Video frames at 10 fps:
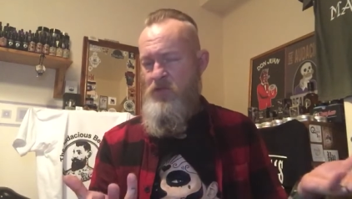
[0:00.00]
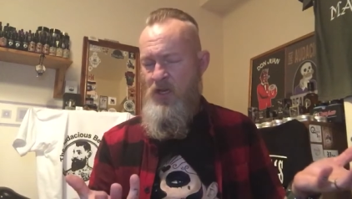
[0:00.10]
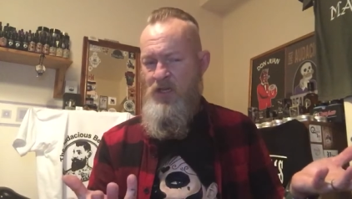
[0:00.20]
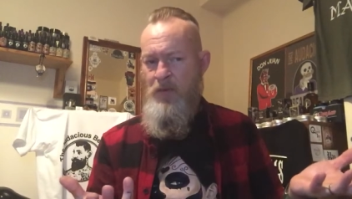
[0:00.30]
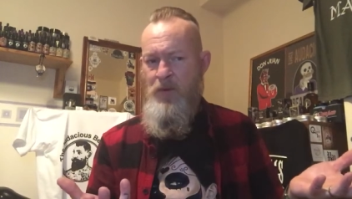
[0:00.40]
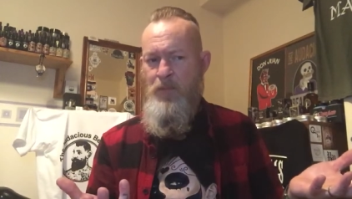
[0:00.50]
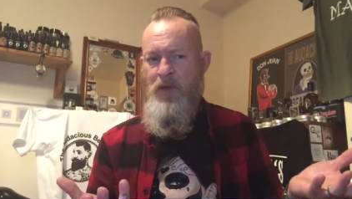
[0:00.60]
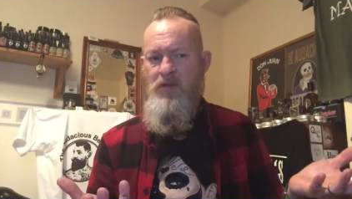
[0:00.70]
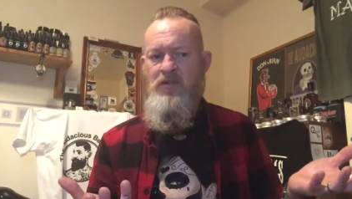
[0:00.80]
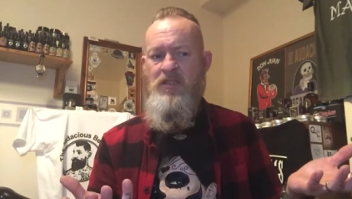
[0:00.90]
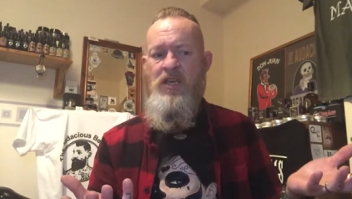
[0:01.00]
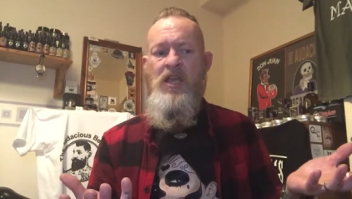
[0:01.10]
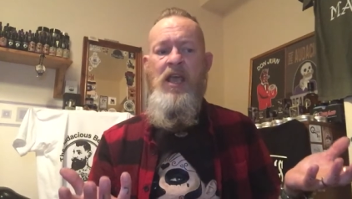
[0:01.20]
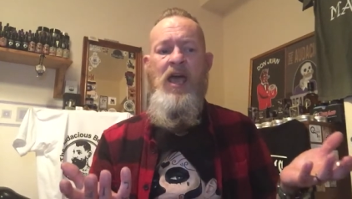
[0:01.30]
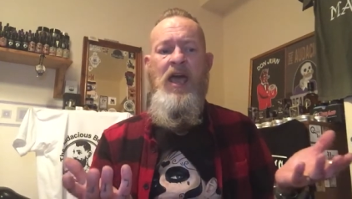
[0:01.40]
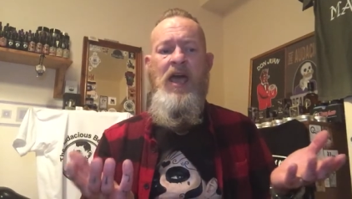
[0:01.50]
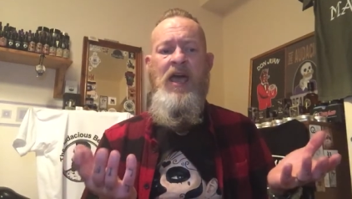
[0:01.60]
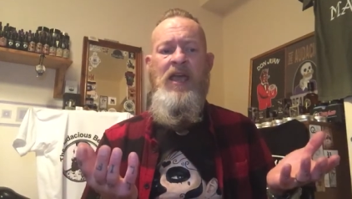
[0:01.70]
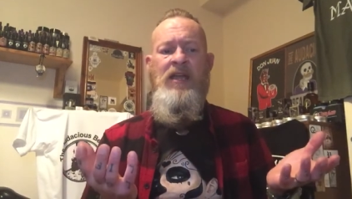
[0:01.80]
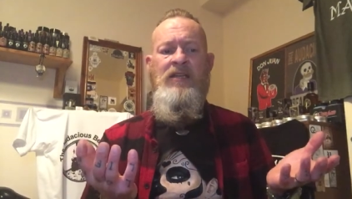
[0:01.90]
turned up in a post
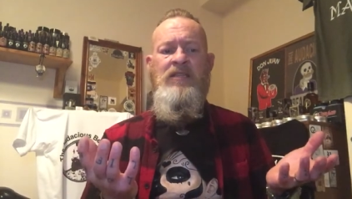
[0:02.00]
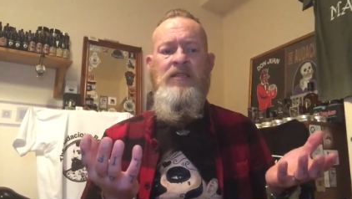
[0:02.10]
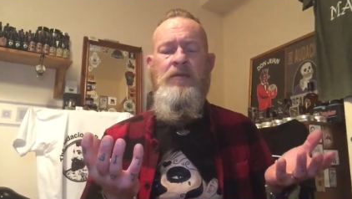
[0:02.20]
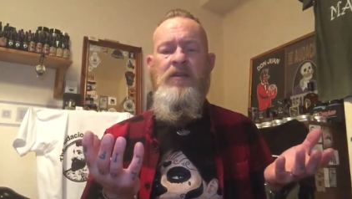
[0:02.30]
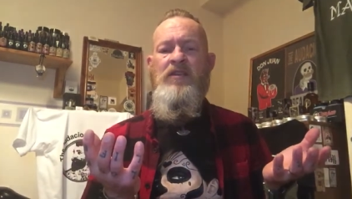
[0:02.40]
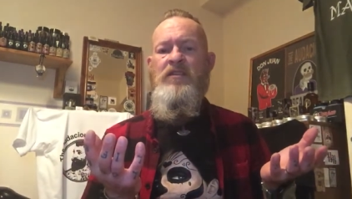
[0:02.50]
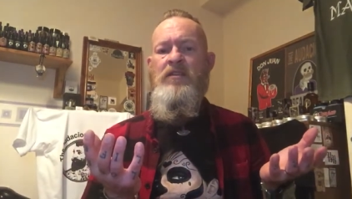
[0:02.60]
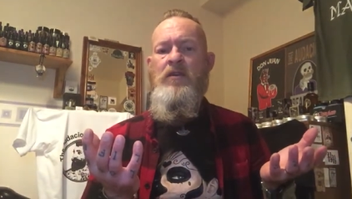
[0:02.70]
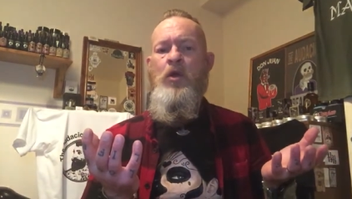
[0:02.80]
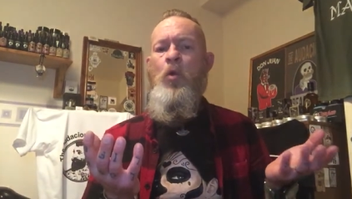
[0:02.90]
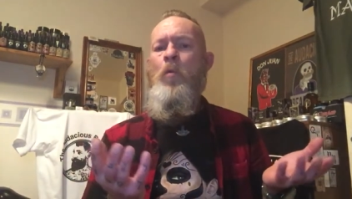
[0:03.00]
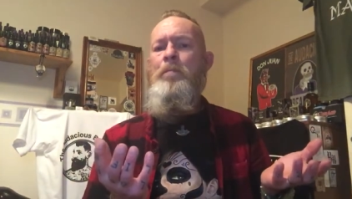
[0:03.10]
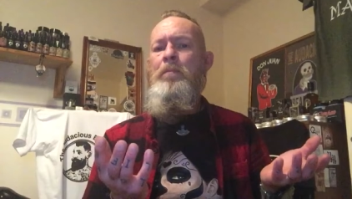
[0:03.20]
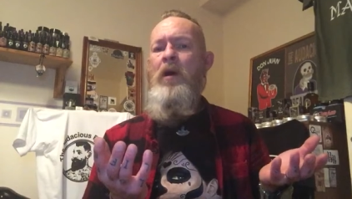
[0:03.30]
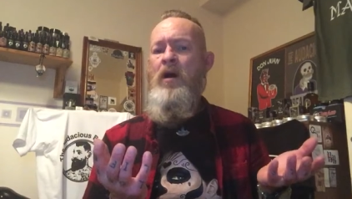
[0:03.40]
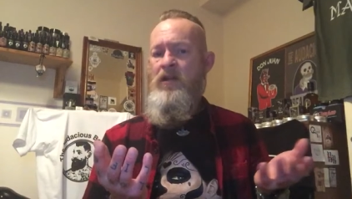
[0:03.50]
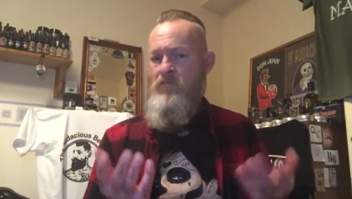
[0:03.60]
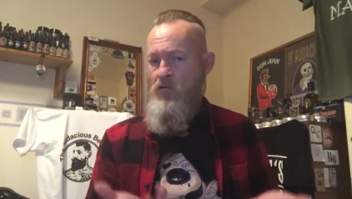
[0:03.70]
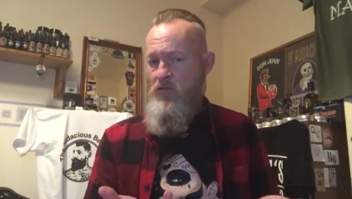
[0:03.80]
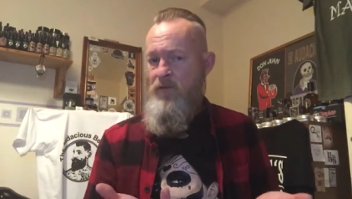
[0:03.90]
and it's called
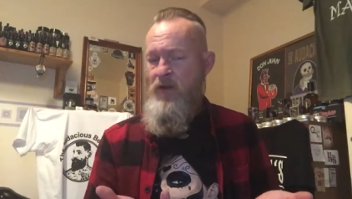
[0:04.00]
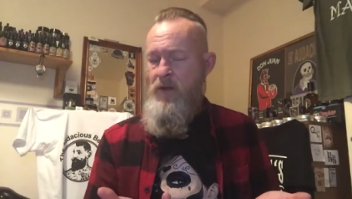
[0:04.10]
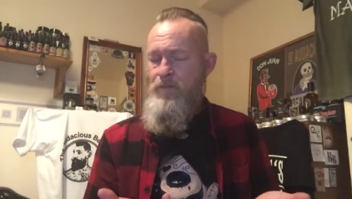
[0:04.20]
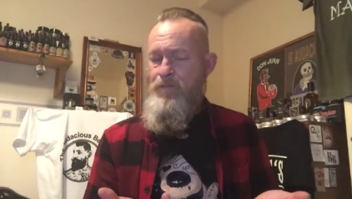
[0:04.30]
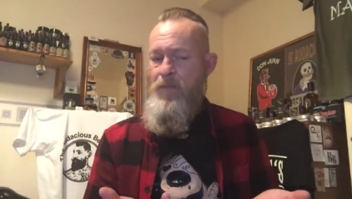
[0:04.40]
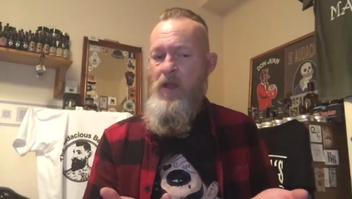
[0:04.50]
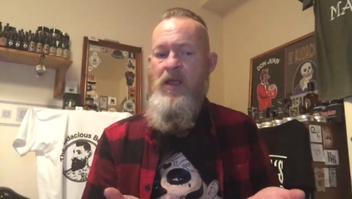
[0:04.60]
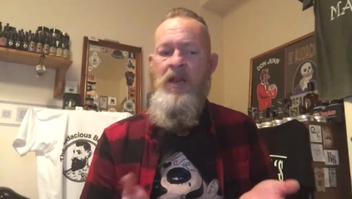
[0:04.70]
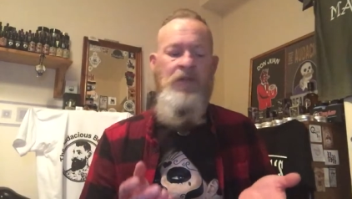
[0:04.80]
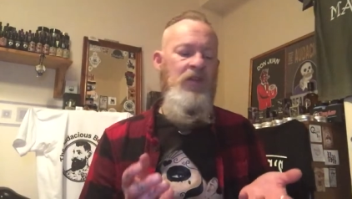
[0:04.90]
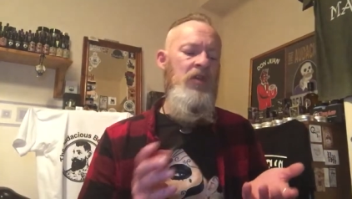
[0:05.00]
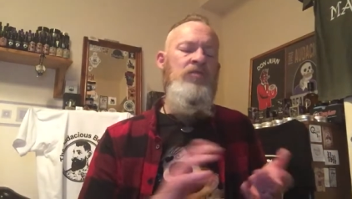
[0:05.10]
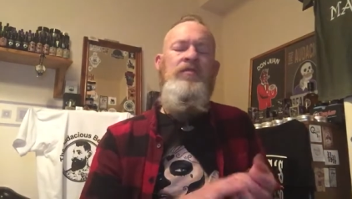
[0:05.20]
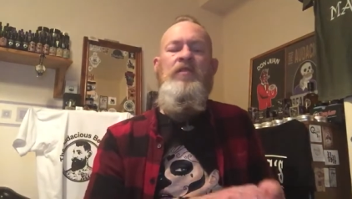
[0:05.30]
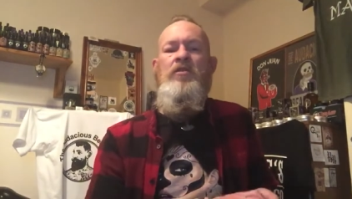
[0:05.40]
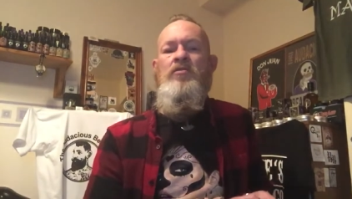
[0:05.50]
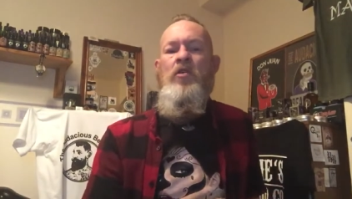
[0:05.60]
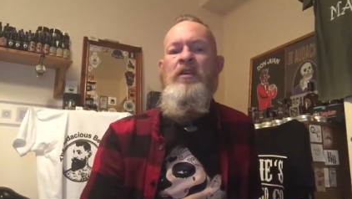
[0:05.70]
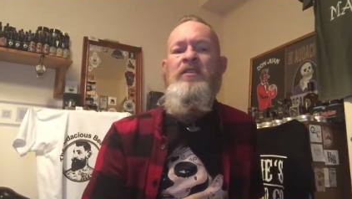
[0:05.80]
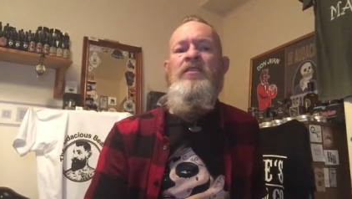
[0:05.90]
pyrography. Now, for those of you
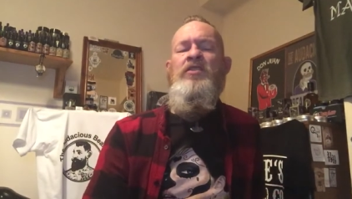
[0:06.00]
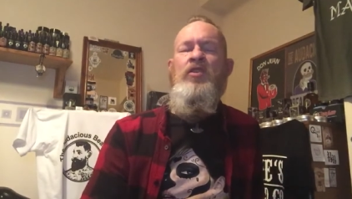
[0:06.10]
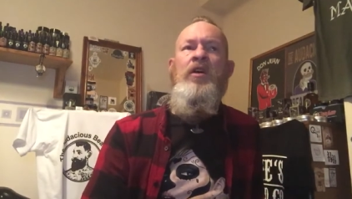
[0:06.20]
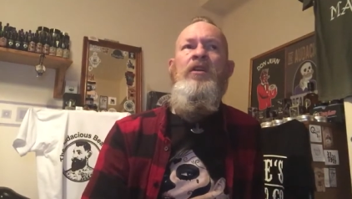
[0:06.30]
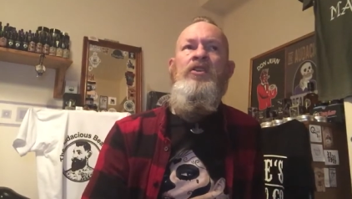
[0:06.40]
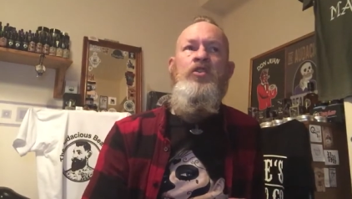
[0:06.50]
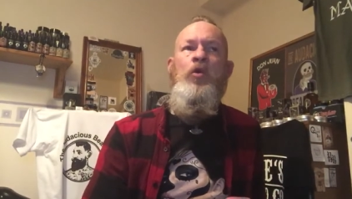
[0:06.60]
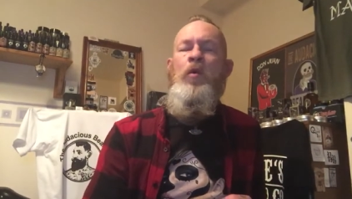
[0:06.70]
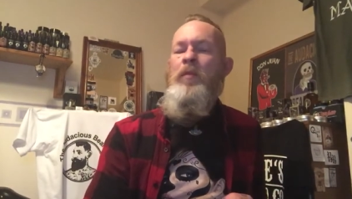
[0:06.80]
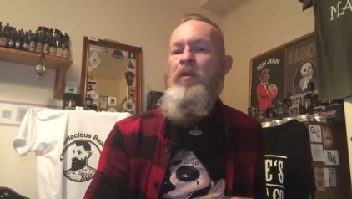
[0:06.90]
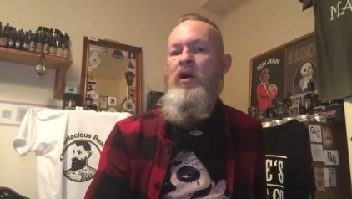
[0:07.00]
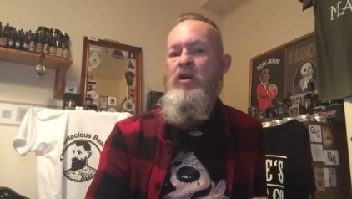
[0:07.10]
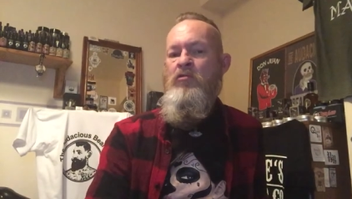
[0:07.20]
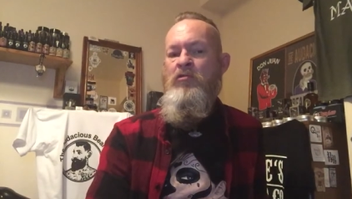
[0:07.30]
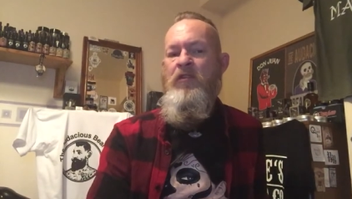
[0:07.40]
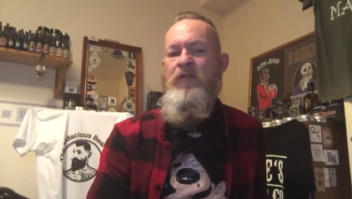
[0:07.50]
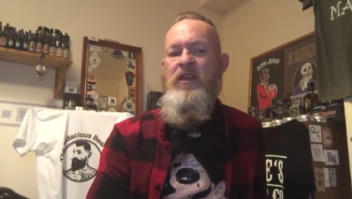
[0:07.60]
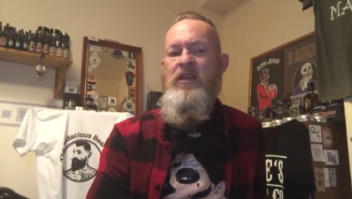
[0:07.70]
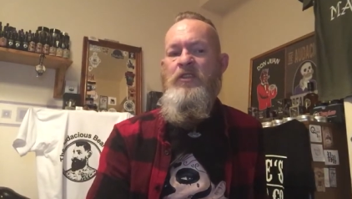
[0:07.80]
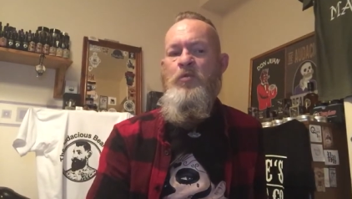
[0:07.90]
not entirely sure what
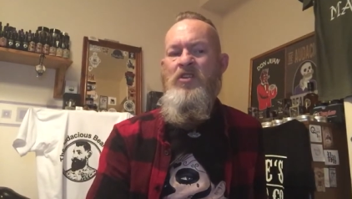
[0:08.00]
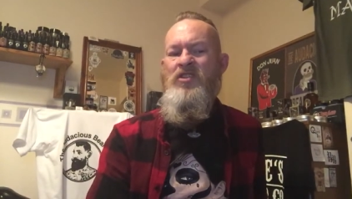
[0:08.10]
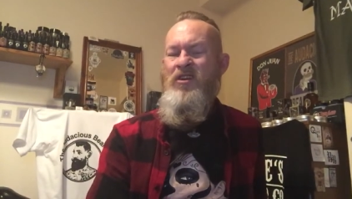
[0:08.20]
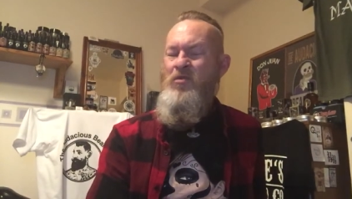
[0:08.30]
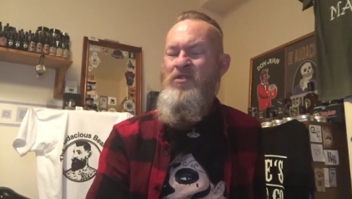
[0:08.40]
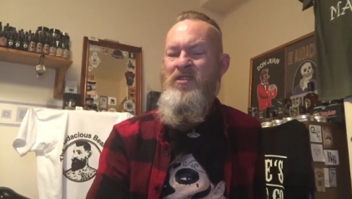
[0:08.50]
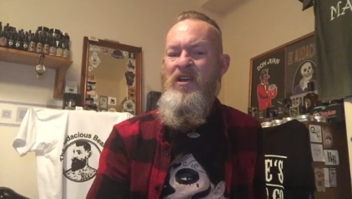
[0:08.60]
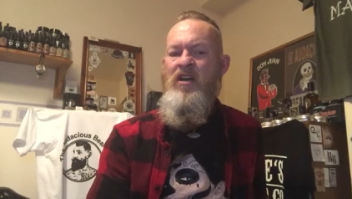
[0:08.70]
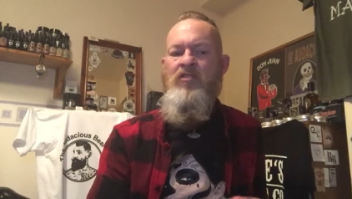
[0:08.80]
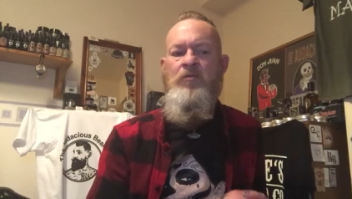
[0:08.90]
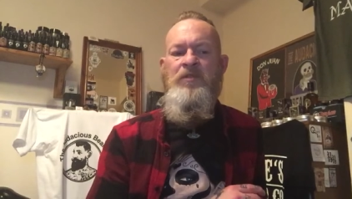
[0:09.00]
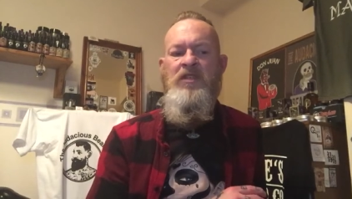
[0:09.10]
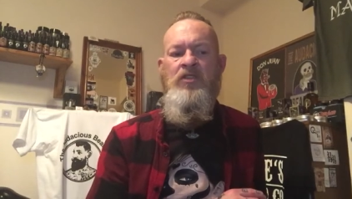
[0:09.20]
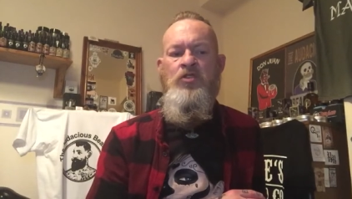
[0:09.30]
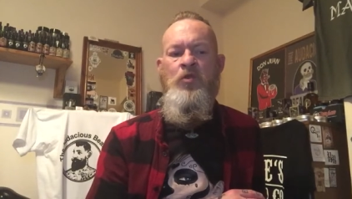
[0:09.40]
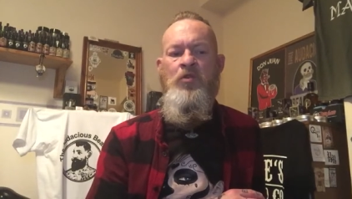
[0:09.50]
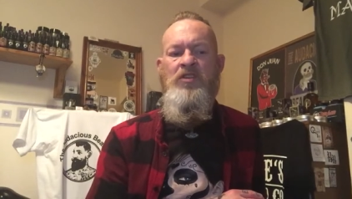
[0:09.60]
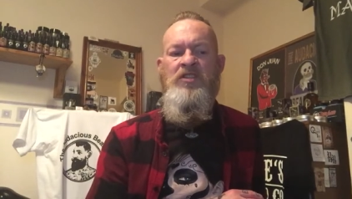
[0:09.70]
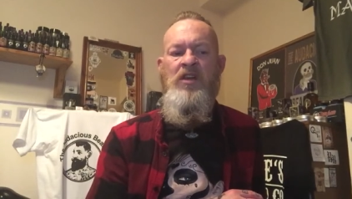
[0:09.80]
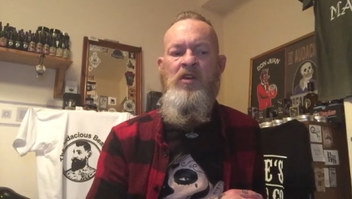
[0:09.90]
pyrography is, which I wasn't 100% sure to
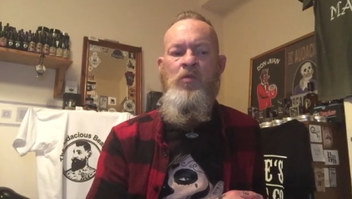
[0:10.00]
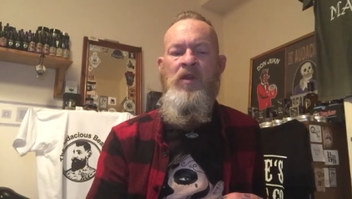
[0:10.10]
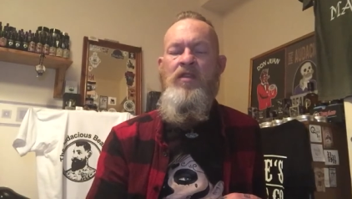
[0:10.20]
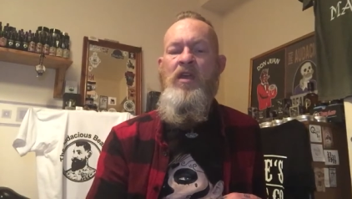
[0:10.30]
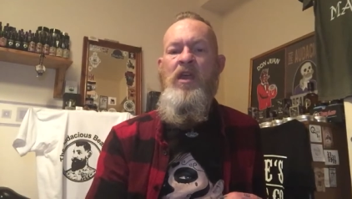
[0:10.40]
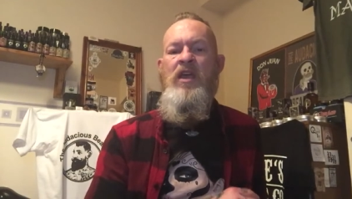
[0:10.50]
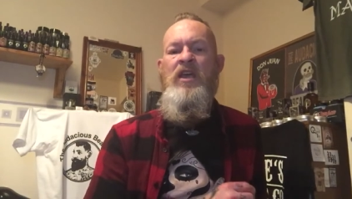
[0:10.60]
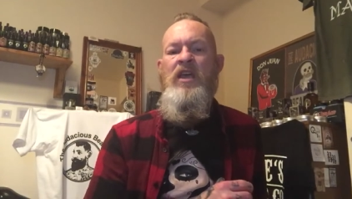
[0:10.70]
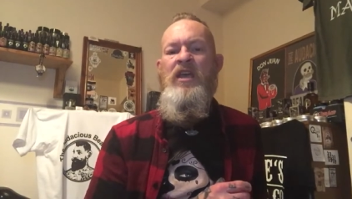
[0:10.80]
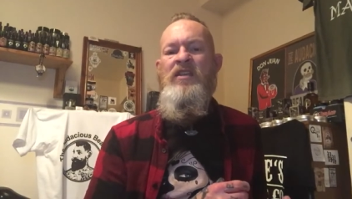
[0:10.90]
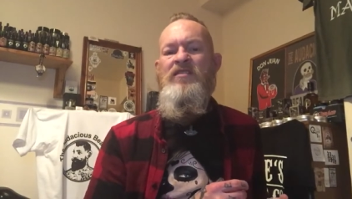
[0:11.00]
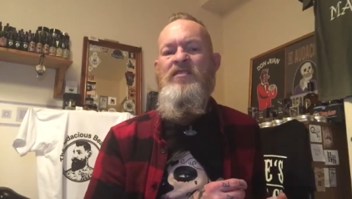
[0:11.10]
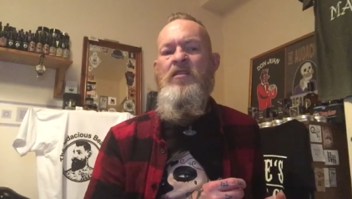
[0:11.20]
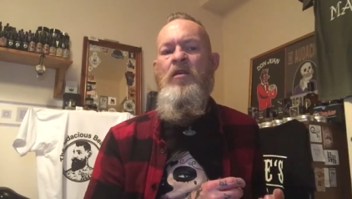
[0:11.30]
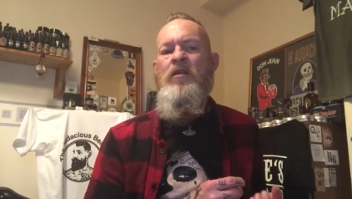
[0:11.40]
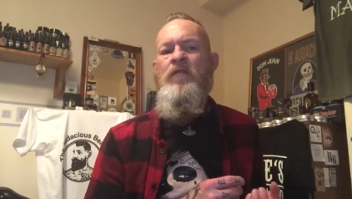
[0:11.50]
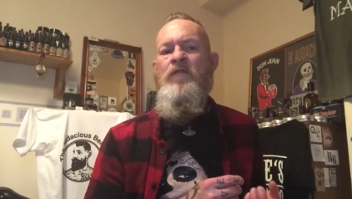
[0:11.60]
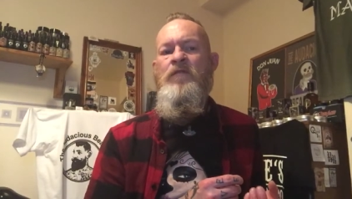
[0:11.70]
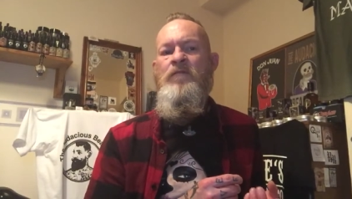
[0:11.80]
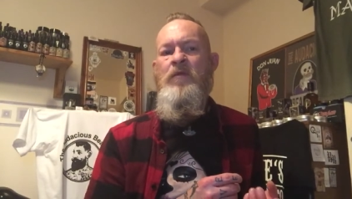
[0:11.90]
start with, it's kind of